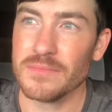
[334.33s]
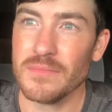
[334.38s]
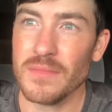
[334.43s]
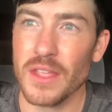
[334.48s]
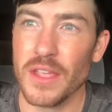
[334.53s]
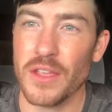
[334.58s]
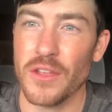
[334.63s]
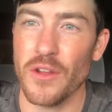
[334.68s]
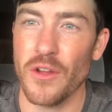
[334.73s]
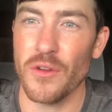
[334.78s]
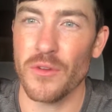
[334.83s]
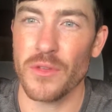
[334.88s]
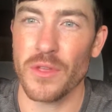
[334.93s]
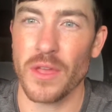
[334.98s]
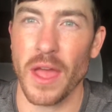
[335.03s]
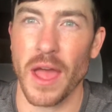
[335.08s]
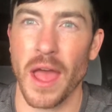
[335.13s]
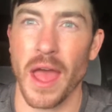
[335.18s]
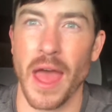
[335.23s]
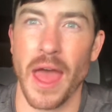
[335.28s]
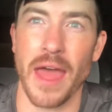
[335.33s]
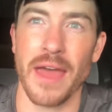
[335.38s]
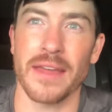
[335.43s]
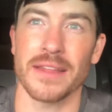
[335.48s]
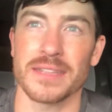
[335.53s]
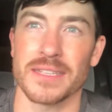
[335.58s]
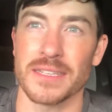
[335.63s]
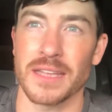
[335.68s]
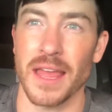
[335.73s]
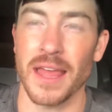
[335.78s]
I
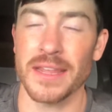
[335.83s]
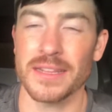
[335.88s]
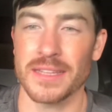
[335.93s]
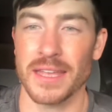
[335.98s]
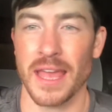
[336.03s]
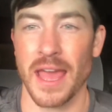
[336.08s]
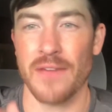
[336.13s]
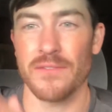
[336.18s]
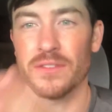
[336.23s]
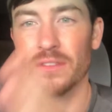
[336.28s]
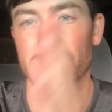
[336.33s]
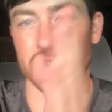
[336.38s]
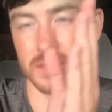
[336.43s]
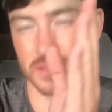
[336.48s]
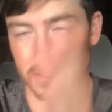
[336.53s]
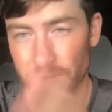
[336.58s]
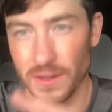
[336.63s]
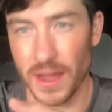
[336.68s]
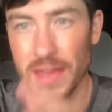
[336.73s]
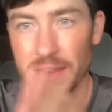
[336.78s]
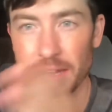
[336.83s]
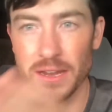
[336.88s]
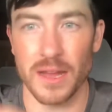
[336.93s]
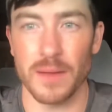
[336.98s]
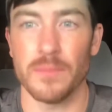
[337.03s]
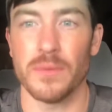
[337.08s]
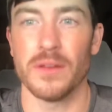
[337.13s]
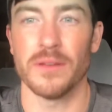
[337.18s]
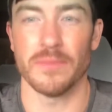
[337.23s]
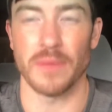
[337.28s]
like to have it divided
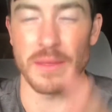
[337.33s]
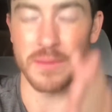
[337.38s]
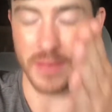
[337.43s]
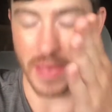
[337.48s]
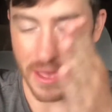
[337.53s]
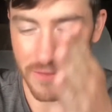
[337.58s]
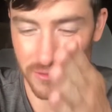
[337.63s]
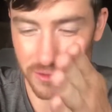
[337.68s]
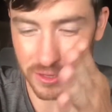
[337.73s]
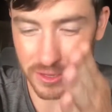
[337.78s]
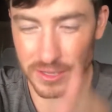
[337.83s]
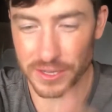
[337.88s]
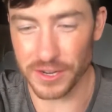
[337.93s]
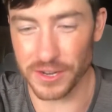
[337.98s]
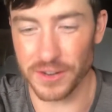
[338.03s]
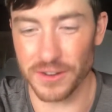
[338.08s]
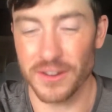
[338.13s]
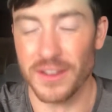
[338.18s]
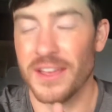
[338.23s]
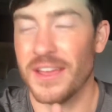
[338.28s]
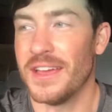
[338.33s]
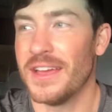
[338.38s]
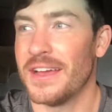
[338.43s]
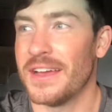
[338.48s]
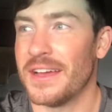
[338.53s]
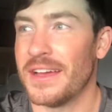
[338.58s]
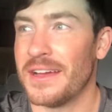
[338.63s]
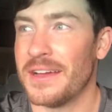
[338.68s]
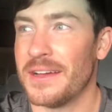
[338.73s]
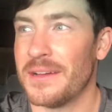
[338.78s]
up and have clear.
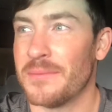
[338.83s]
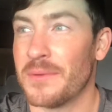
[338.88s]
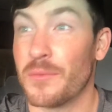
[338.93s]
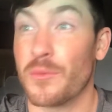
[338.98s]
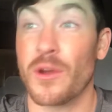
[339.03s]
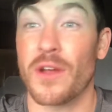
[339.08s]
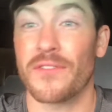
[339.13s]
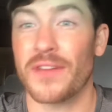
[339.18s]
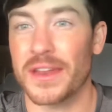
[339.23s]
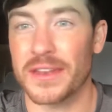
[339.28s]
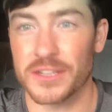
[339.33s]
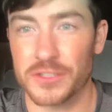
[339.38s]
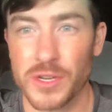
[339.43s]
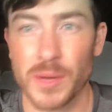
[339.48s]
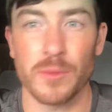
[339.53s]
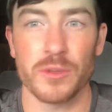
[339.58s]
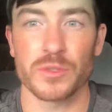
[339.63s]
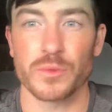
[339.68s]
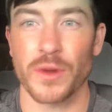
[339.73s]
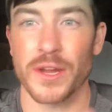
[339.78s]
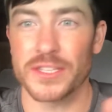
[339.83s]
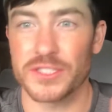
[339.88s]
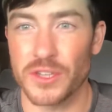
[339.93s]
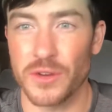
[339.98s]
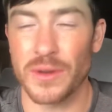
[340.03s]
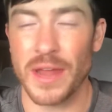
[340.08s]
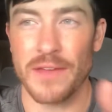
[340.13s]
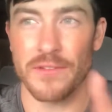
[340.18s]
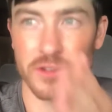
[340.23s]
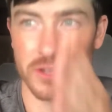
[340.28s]
And where I've gotten in trouble is where I don't
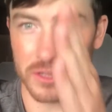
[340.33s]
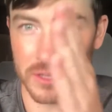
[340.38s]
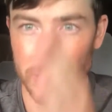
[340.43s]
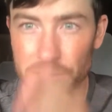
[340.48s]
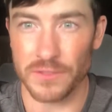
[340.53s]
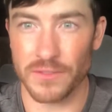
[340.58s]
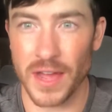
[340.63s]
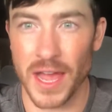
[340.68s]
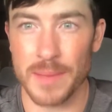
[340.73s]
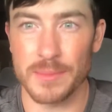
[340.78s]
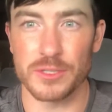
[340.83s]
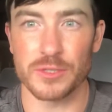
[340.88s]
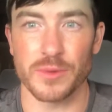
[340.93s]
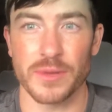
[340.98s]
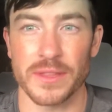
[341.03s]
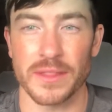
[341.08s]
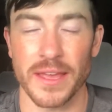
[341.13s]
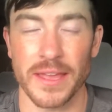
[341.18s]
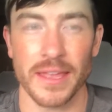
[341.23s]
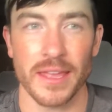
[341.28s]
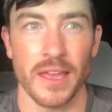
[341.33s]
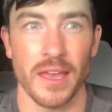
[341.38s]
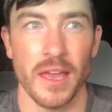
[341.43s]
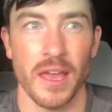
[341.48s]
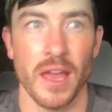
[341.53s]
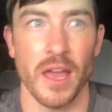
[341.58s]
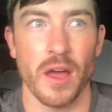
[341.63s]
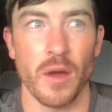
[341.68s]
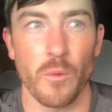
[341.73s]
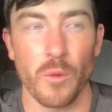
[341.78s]
have a clear divide between like
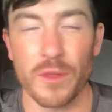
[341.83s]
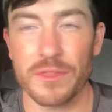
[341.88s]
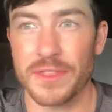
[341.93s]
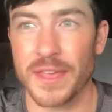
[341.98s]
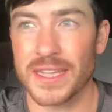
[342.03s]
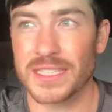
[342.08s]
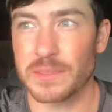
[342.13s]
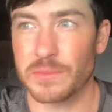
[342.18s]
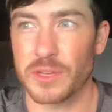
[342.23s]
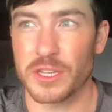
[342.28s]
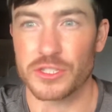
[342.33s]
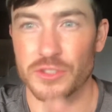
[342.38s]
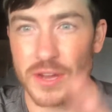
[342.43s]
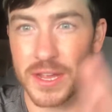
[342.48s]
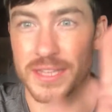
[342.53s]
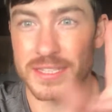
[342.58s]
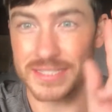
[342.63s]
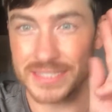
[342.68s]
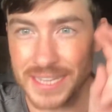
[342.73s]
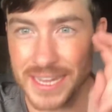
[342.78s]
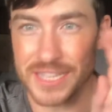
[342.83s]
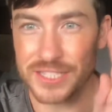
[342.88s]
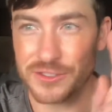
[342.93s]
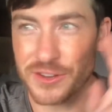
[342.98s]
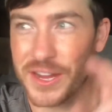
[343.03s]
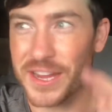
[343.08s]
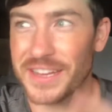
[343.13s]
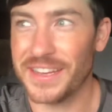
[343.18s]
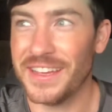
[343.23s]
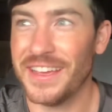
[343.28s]
what things I'm going to try and day
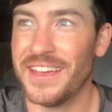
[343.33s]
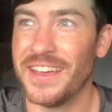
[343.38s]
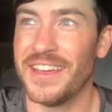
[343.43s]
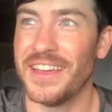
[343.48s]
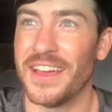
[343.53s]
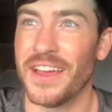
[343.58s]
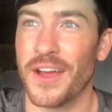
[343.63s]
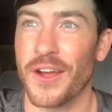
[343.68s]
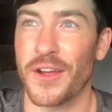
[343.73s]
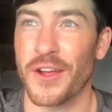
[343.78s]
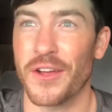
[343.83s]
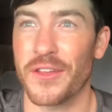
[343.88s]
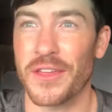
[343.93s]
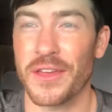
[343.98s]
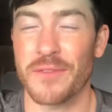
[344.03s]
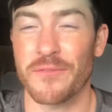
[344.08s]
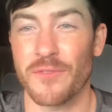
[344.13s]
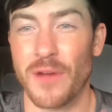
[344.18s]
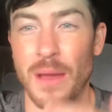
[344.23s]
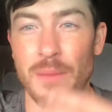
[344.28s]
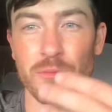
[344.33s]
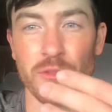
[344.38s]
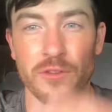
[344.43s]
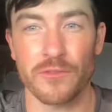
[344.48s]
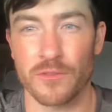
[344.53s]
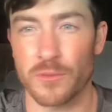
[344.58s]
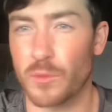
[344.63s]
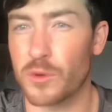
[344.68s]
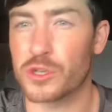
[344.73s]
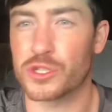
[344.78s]
trade, or that I'm looking
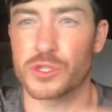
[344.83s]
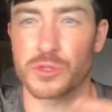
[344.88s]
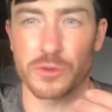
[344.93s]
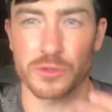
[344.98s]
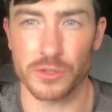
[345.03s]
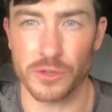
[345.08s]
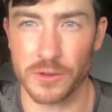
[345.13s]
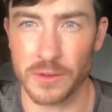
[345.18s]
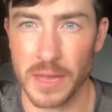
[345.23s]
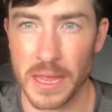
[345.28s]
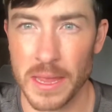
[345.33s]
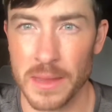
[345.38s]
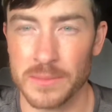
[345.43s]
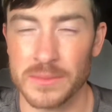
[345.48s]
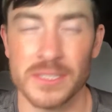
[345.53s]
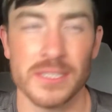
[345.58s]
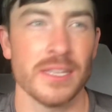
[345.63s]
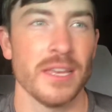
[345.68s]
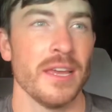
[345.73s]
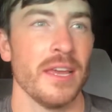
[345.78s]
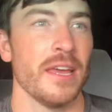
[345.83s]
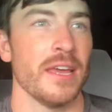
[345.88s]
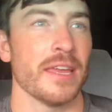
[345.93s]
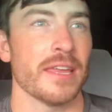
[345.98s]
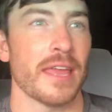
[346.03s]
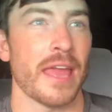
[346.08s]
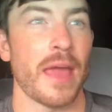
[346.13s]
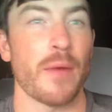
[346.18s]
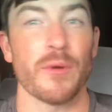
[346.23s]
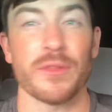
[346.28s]
for more short-term gains,
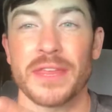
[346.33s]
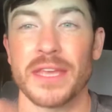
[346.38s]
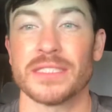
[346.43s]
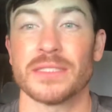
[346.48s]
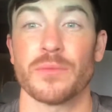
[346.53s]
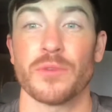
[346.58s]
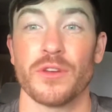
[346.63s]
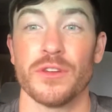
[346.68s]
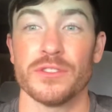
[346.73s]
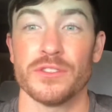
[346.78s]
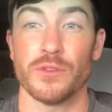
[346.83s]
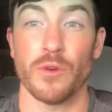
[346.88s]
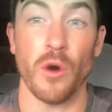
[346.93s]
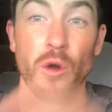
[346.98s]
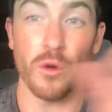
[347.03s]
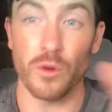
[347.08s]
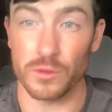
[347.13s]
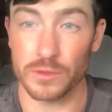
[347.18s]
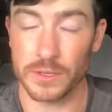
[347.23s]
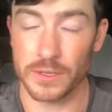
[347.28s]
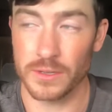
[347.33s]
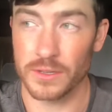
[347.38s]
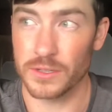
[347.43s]
and what things I'm going to hold.